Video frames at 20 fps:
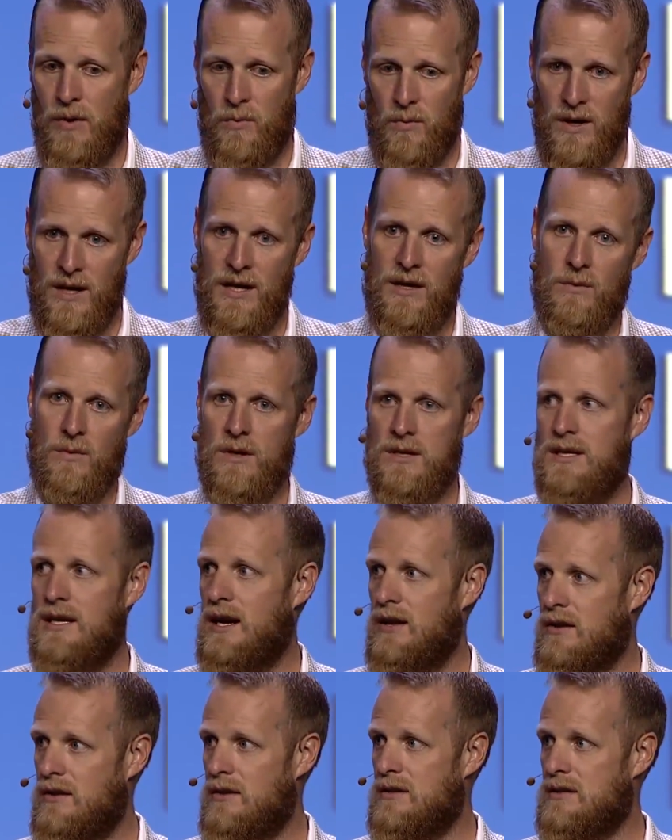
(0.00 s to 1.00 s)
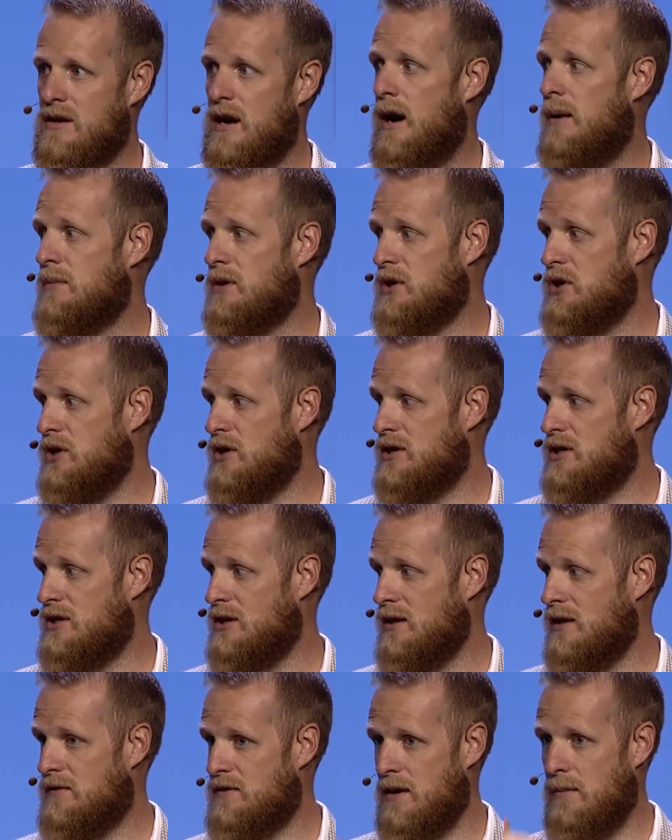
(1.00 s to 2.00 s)
But we need to work together in this common good
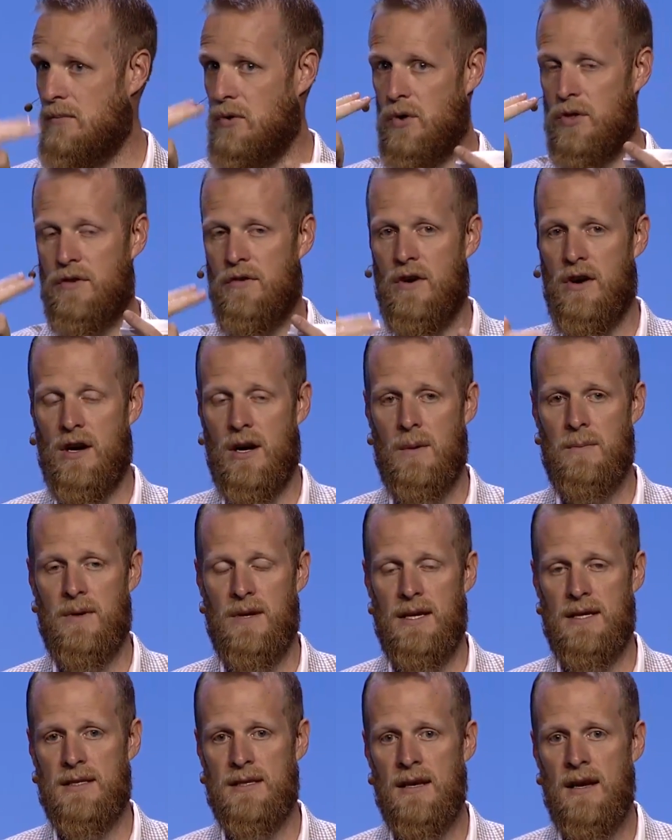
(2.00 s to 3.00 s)
to lift up both of our companies.